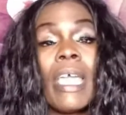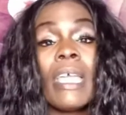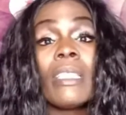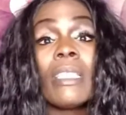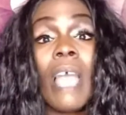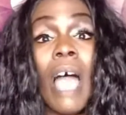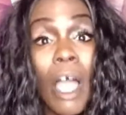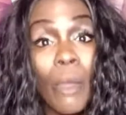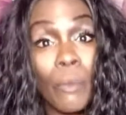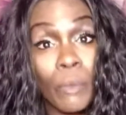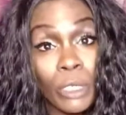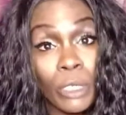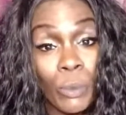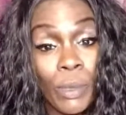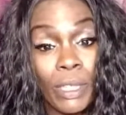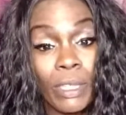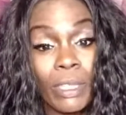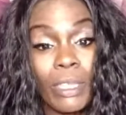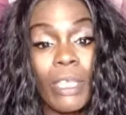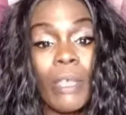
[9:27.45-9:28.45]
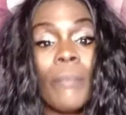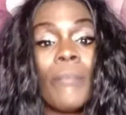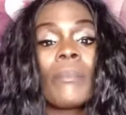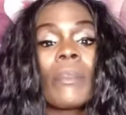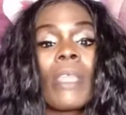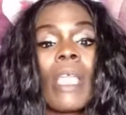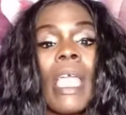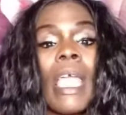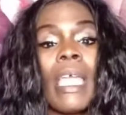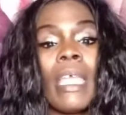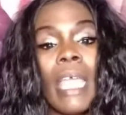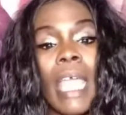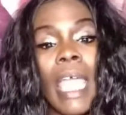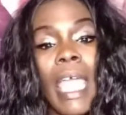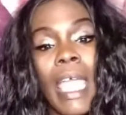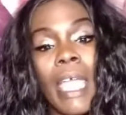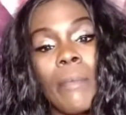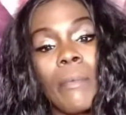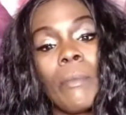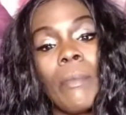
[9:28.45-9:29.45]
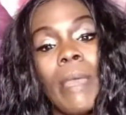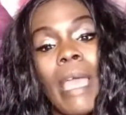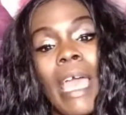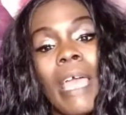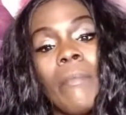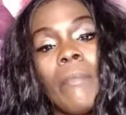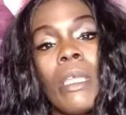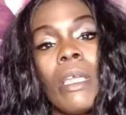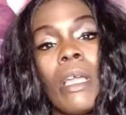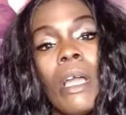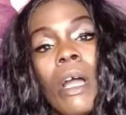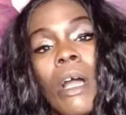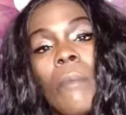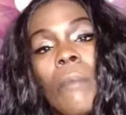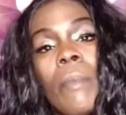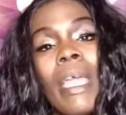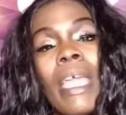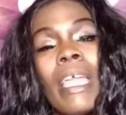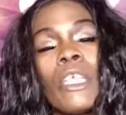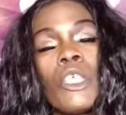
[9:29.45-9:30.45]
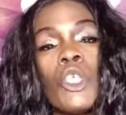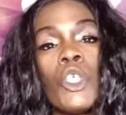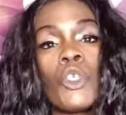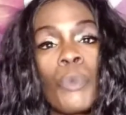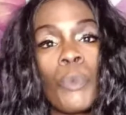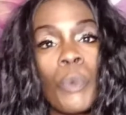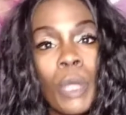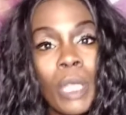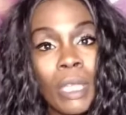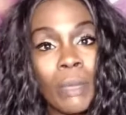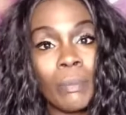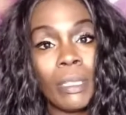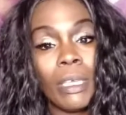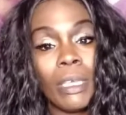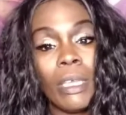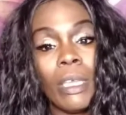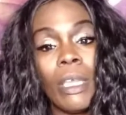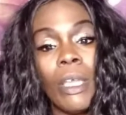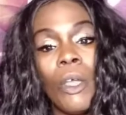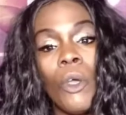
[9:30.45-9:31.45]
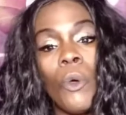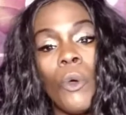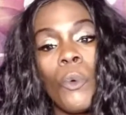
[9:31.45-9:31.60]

Lot was with them, and Abram had become extremely